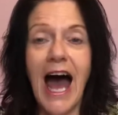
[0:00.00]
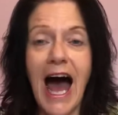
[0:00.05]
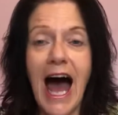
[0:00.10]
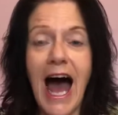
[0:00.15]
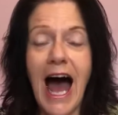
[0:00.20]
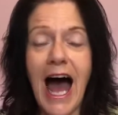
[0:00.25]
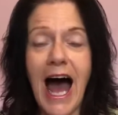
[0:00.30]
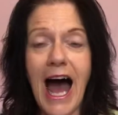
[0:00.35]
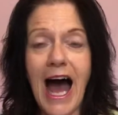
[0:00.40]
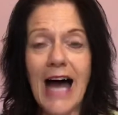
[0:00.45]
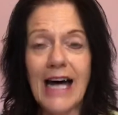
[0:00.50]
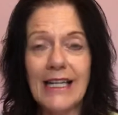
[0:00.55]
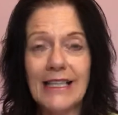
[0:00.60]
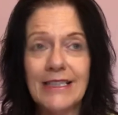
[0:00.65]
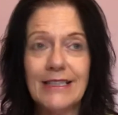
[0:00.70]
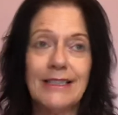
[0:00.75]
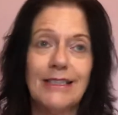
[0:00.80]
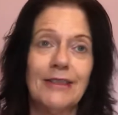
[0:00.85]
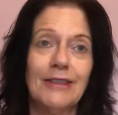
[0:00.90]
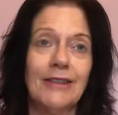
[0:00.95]

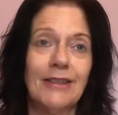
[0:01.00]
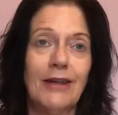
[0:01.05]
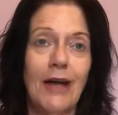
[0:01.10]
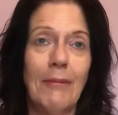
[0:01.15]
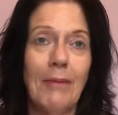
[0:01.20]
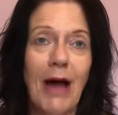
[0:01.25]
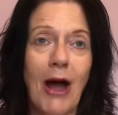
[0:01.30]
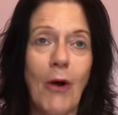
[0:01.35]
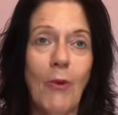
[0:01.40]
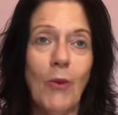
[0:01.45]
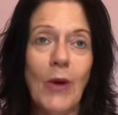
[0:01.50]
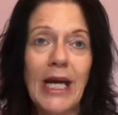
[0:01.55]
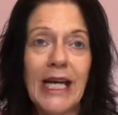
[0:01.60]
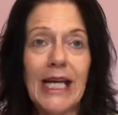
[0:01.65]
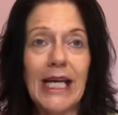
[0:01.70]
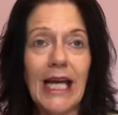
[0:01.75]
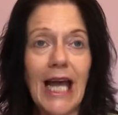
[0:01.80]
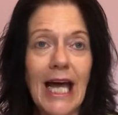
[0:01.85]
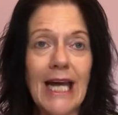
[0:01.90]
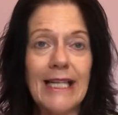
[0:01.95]
And about a week
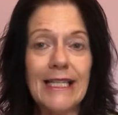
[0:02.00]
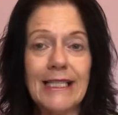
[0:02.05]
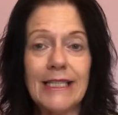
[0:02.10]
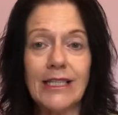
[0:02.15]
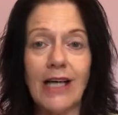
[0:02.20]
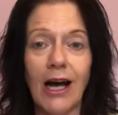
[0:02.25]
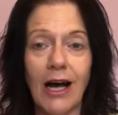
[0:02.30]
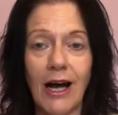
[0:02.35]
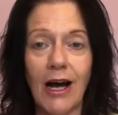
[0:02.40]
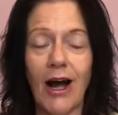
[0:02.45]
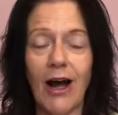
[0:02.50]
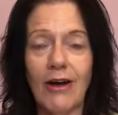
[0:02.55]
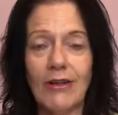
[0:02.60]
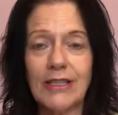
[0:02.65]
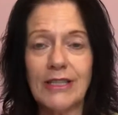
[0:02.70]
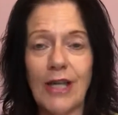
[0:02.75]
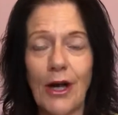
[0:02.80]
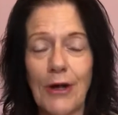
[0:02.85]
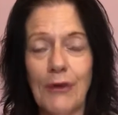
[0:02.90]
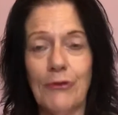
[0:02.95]
later,
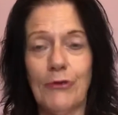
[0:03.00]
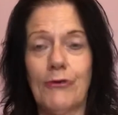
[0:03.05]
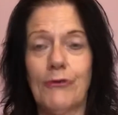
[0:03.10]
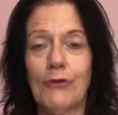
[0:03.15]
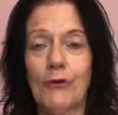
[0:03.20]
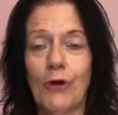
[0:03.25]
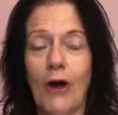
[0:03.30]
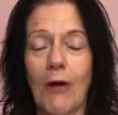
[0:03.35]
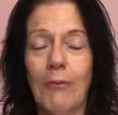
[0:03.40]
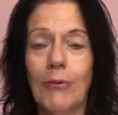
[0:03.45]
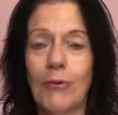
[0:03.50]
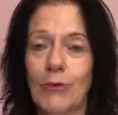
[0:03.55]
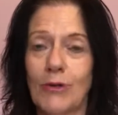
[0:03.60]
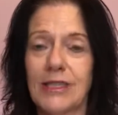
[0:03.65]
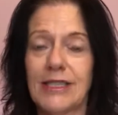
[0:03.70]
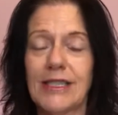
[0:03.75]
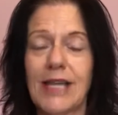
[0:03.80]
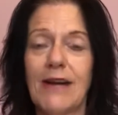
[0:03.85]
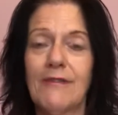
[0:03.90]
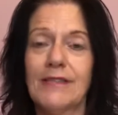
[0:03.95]
I bought a
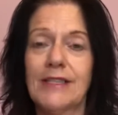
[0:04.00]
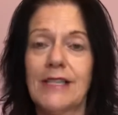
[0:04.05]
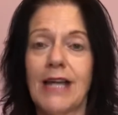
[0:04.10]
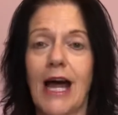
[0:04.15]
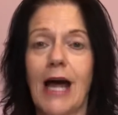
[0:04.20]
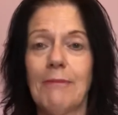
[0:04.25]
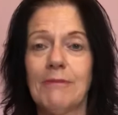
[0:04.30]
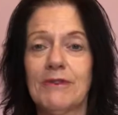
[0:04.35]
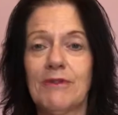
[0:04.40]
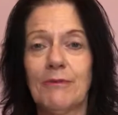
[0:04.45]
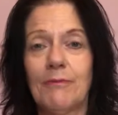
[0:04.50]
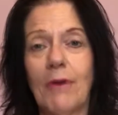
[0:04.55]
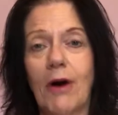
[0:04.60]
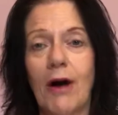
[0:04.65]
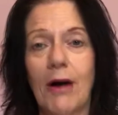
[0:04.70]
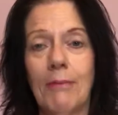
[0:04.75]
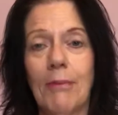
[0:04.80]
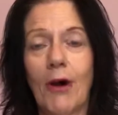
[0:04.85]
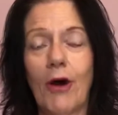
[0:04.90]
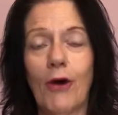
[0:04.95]
set of taps for my
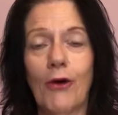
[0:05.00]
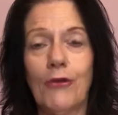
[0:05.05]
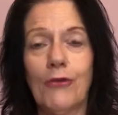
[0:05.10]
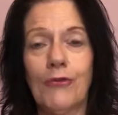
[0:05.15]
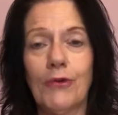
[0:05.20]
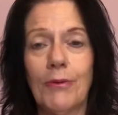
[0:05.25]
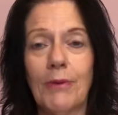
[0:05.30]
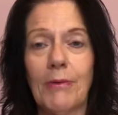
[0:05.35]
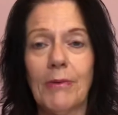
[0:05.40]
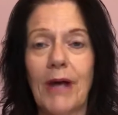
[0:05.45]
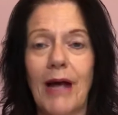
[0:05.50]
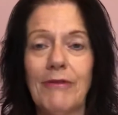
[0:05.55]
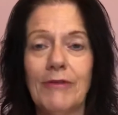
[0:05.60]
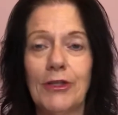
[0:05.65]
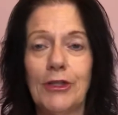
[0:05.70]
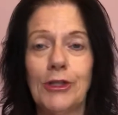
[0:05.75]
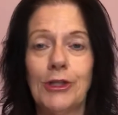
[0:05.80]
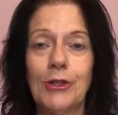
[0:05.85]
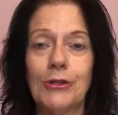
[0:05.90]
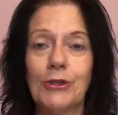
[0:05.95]
bathroom. I'm having a
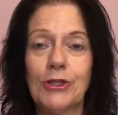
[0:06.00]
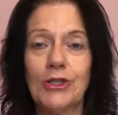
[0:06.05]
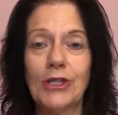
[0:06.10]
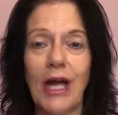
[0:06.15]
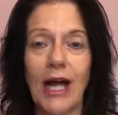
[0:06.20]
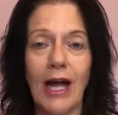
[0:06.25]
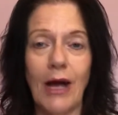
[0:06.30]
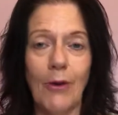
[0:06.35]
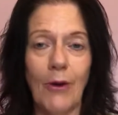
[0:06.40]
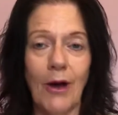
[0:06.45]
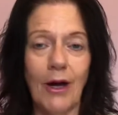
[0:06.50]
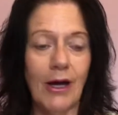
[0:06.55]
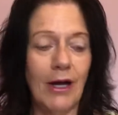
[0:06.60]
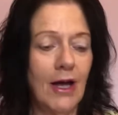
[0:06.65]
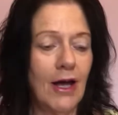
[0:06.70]
new shower.